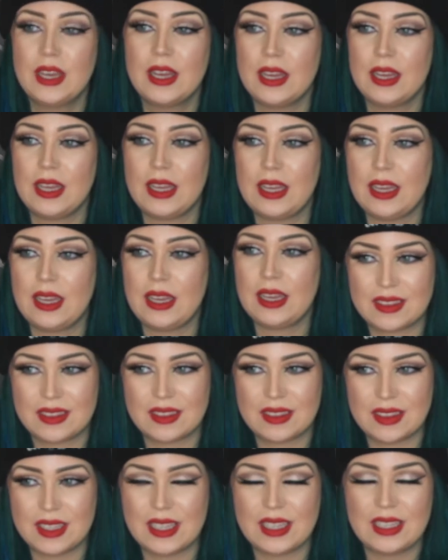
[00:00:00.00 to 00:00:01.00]
It
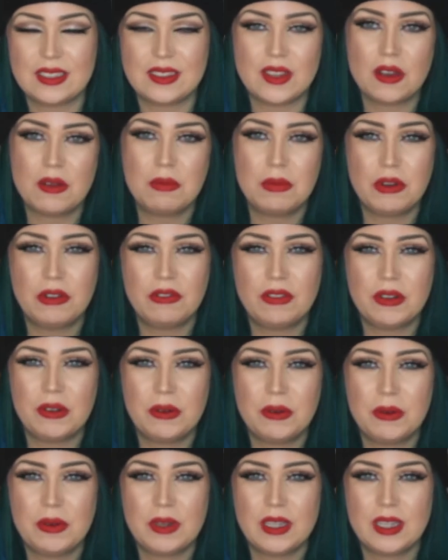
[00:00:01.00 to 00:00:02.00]
is
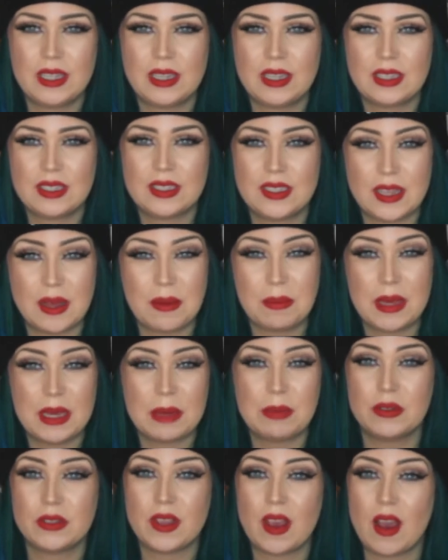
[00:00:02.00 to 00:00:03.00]
immoral in some
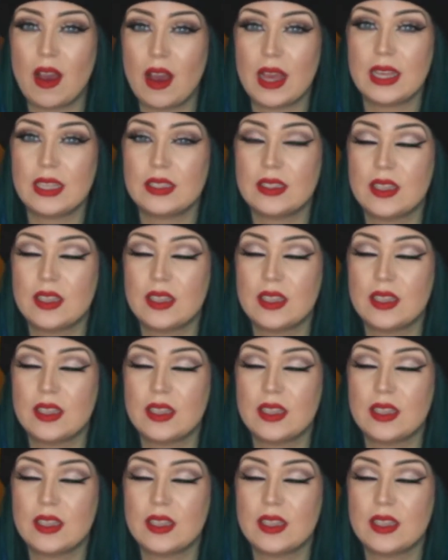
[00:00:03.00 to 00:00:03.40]
people's eyes,